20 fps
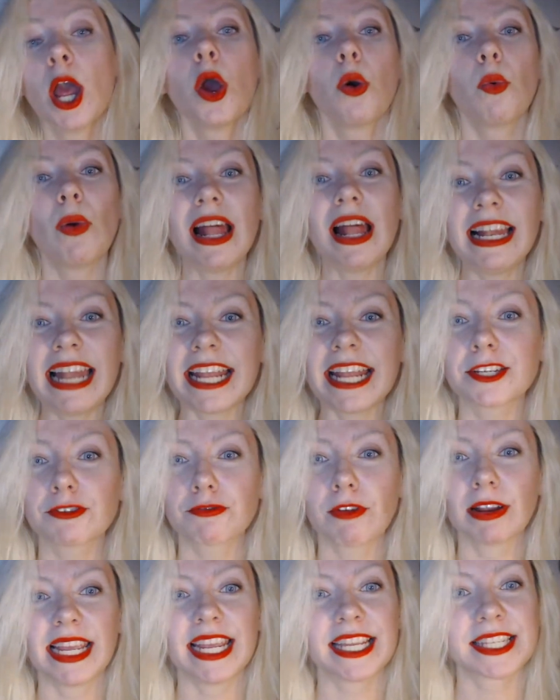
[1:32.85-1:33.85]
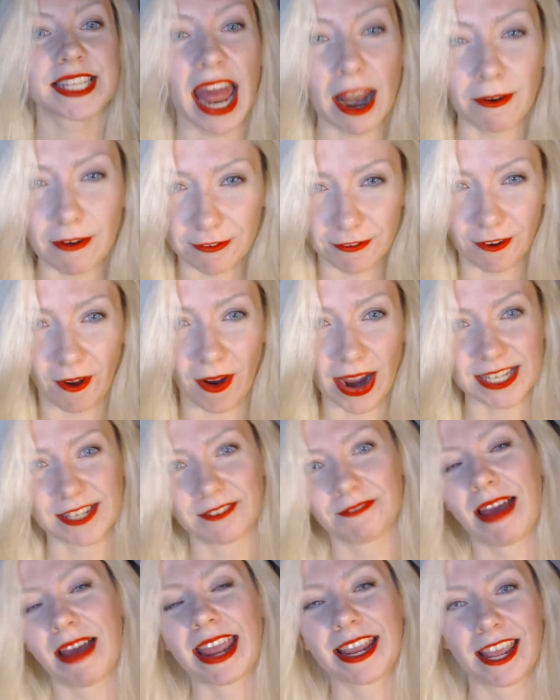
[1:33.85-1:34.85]
We're literally terrified of
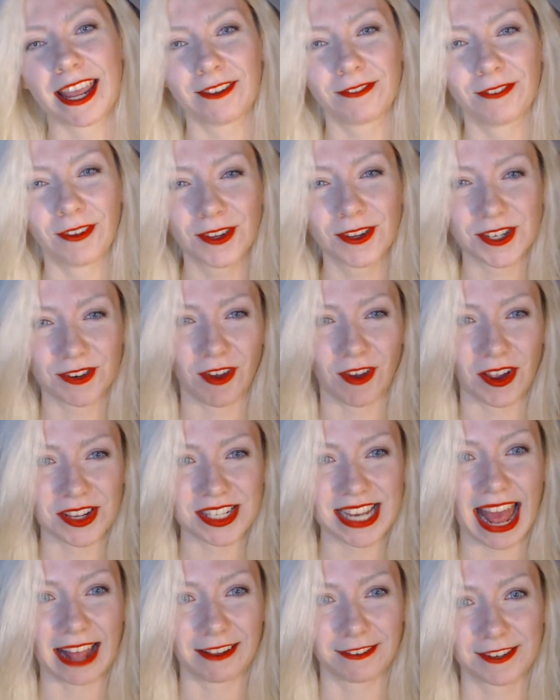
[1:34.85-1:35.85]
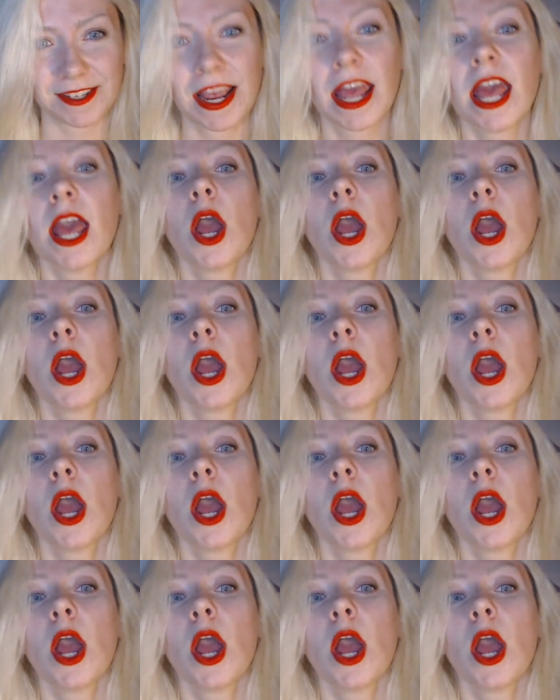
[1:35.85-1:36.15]
making fools of ourselves.